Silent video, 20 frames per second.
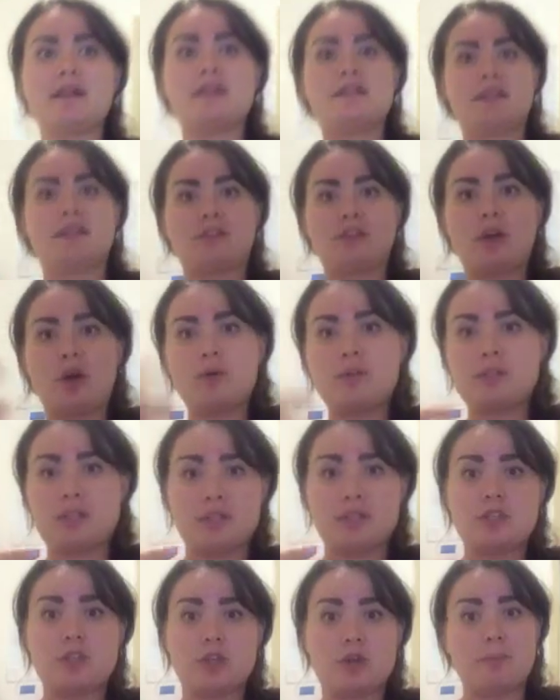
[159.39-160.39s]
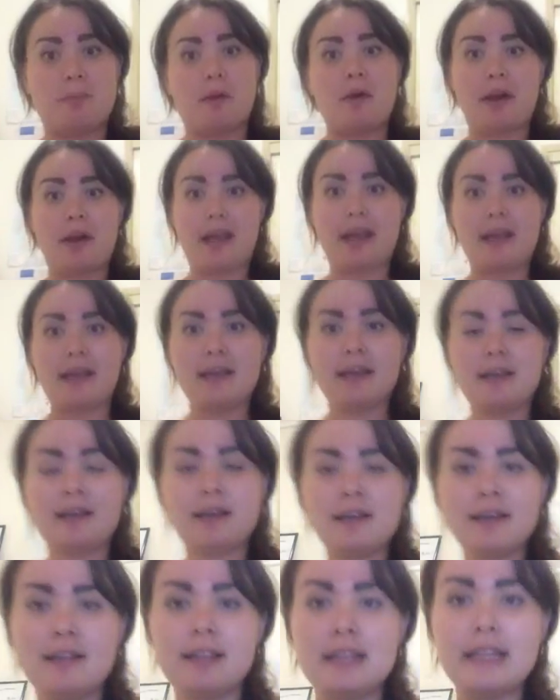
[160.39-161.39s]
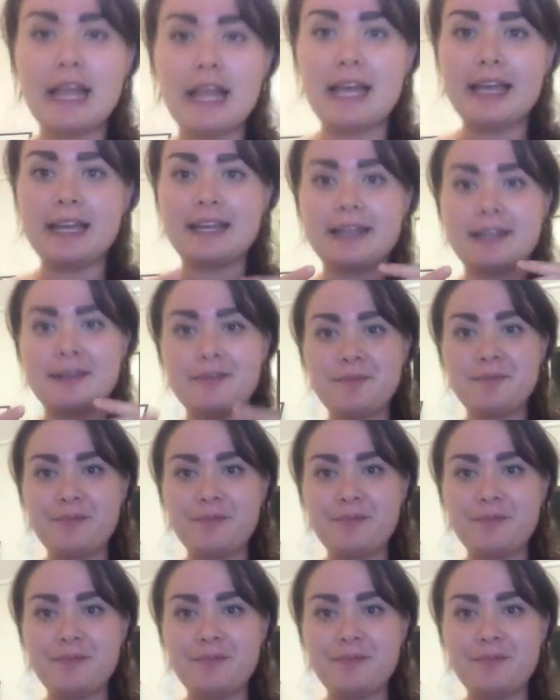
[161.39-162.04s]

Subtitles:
that goes into your body, like,